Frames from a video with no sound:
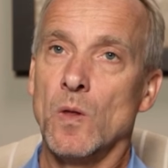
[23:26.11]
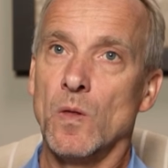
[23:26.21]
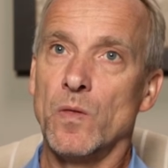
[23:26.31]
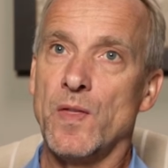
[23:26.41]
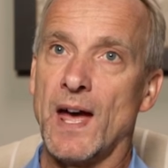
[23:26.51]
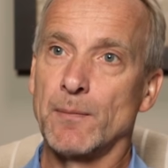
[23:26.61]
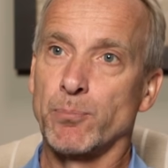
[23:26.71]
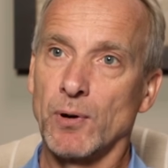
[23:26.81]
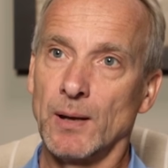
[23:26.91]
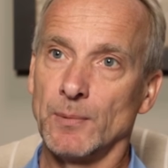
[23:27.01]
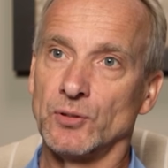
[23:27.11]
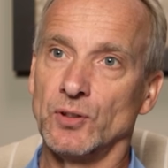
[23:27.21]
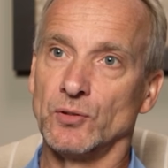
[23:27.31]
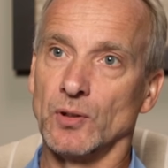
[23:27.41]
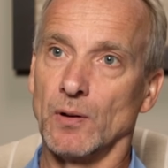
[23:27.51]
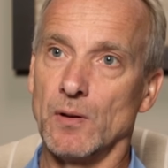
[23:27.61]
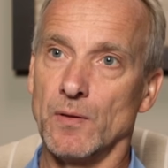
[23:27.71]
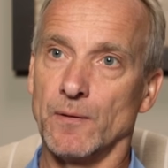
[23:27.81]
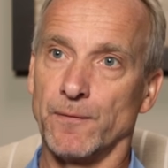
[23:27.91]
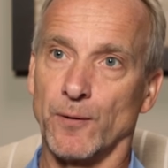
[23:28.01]
That premise is
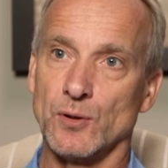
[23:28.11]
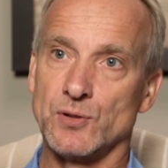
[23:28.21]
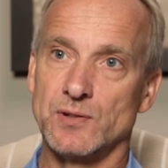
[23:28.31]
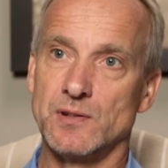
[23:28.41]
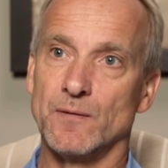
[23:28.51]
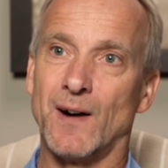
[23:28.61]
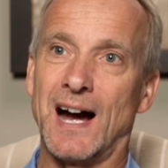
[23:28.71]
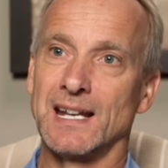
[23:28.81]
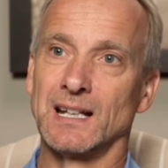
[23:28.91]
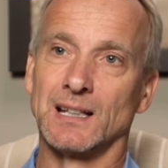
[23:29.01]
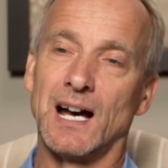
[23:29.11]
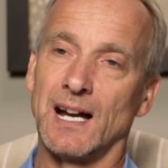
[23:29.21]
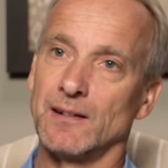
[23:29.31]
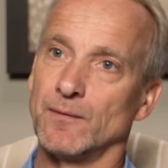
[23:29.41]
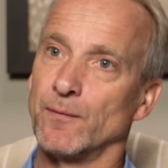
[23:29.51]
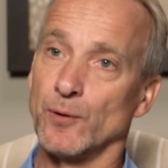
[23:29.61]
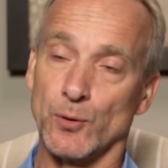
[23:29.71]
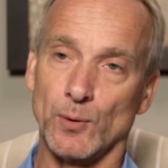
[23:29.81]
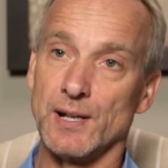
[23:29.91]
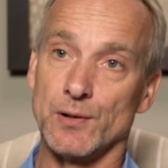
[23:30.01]
the first dividing line for
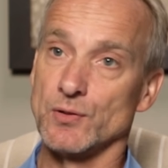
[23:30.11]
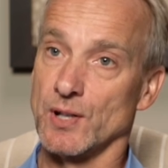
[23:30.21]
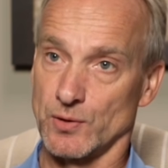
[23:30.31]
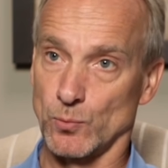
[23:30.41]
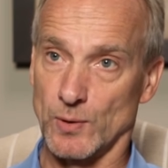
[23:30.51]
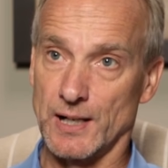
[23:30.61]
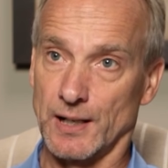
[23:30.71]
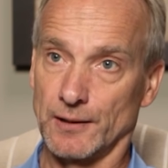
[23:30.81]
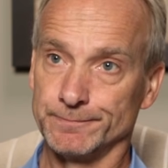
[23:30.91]
the readers at the reading.